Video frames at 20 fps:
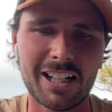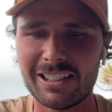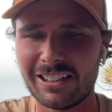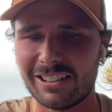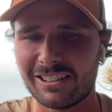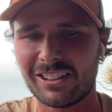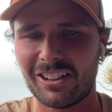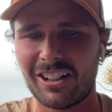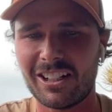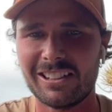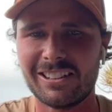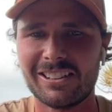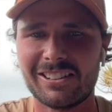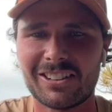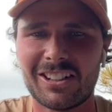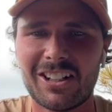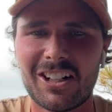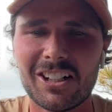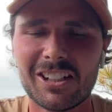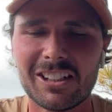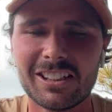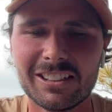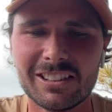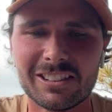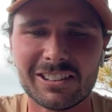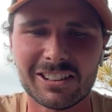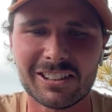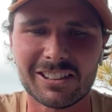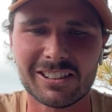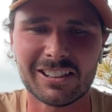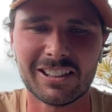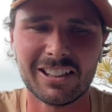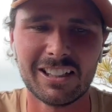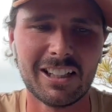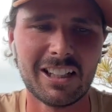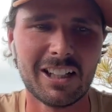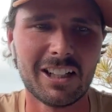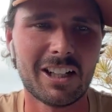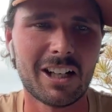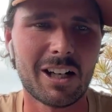I just like his style, and he's just
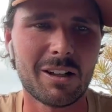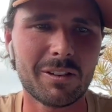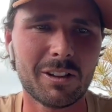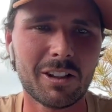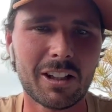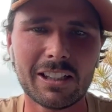feel